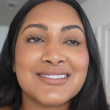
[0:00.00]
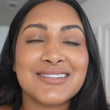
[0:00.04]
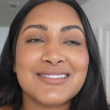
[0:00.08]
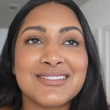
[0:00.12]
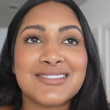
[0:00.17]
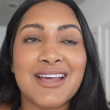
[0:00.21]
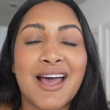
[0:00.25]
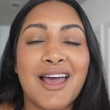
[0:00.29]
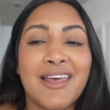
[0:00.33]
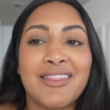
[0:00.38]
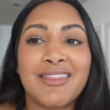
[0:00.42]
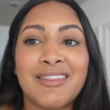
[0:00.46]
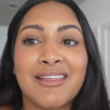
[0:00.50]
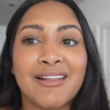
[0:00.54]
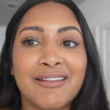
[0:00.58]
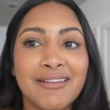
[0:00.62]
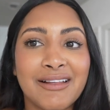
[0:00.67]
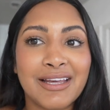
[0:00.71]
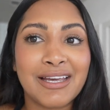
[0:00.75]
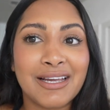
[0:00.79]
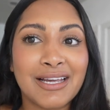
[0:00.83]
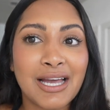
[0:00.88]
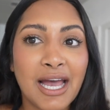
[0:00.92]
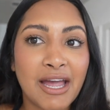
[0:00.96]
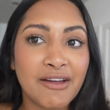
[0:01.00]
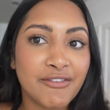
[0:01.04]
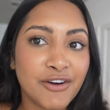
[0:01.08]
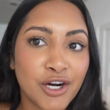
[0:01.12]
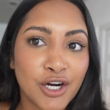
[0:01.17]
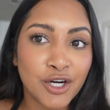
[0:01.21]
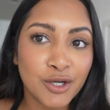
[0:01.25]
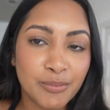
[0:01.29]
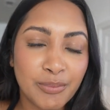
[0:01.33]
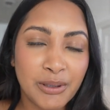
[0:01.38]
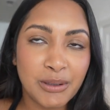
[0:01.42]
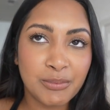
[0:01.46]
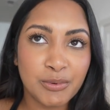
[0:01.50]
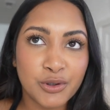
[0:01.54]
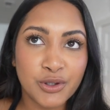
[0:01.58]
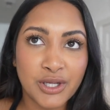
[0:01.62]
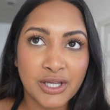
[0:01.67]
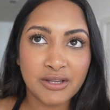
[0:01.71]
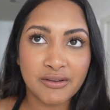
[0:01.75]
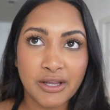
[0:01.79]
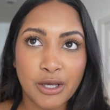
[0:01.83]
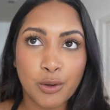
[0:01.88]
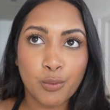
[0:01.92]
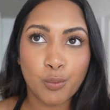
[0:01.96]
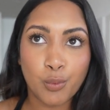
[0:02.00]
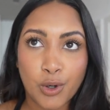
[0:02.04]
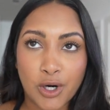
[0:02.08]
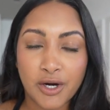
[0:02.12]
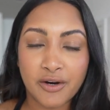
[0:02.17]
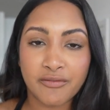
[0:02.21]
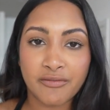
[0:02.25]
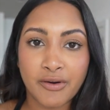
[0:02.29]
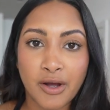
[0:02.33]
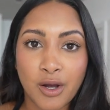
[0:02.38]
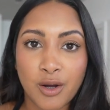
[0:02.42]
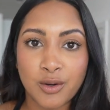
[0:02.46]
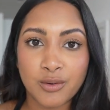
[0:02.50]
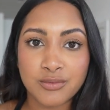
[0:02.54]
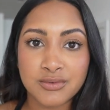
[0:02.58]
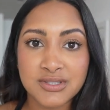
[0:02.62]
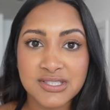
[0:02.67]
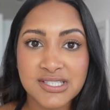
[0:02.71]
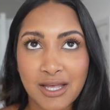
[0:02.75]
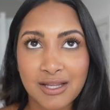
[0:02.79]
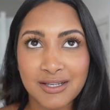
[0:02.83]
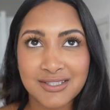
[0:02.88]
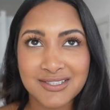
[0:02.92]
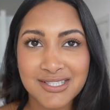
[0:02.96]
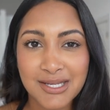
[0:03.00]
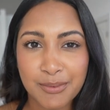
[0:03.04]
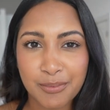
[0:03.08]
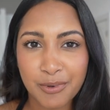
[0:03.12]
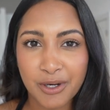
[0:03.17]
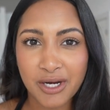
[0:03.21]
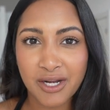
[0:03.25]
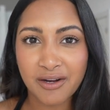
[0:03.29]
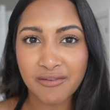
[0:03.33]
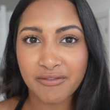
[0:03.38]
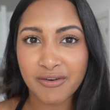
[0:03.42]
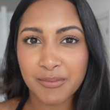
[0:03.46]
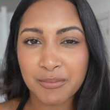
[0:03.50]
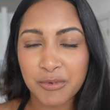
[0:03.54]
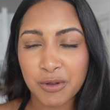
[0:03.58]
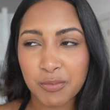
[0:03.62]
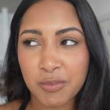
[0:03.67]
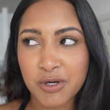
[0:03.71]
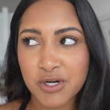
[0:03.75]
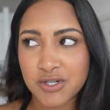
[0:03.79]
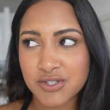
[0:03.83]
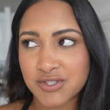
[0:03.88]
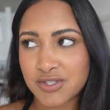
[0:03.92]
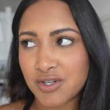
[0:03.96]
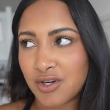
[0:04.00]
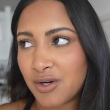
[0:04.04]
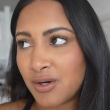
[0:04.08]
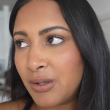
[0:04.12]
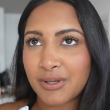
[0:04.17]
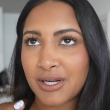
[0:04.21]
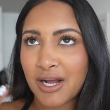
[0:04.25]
a sign that like, I've heard people get like work phones and separate it from their personal,